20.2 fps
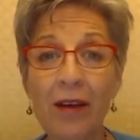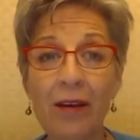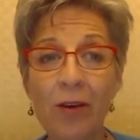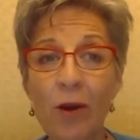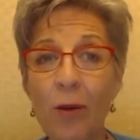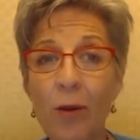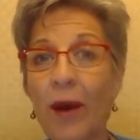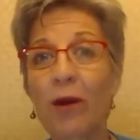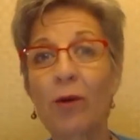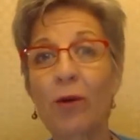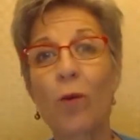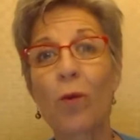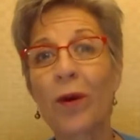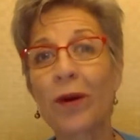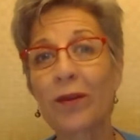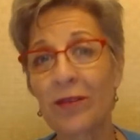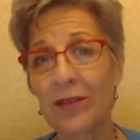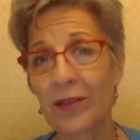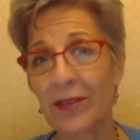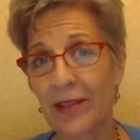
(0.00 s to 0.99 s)
no matter
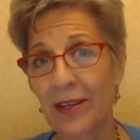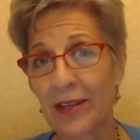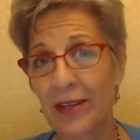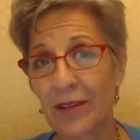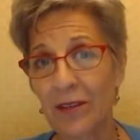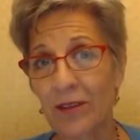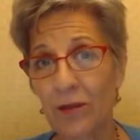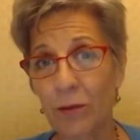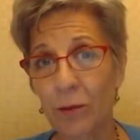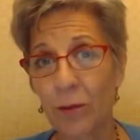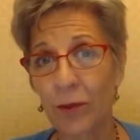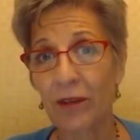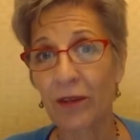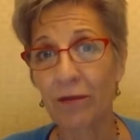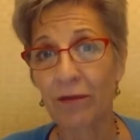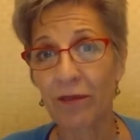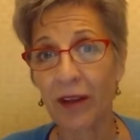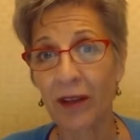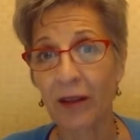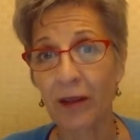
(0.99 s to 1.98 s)
what disease we
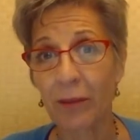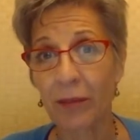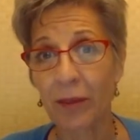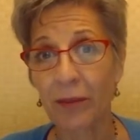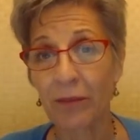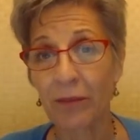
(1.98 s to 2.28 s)
develop.